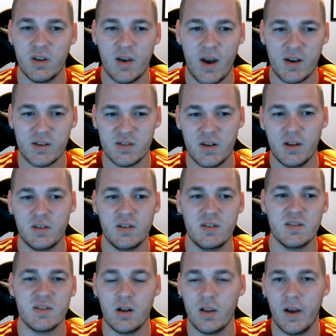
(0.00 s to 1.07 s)
accidentally
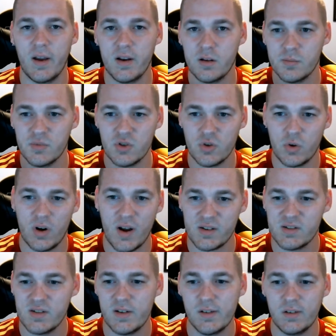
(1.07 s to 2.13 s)
sell items or
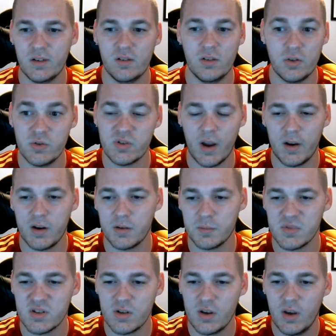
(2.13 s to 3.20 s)
accidentally lose
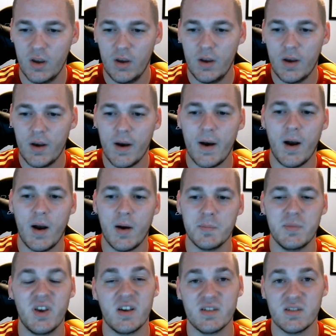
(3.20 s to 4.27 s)
items
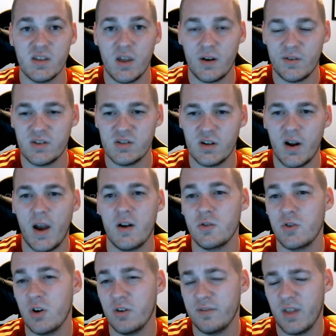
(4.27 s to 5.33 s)
because of that reason. I don't
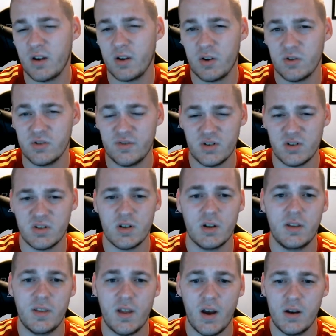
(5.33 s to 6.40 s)
know if that goes for
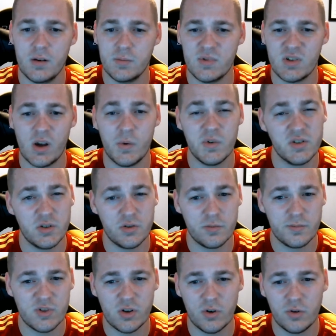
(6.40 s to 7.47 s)
selling the items. I would
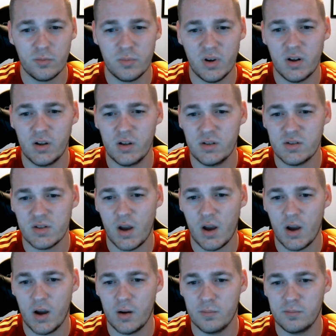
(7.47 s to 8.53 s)
assume so, but
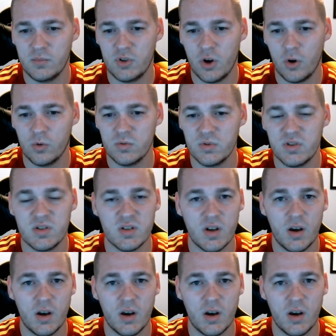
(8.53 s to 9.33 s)
don't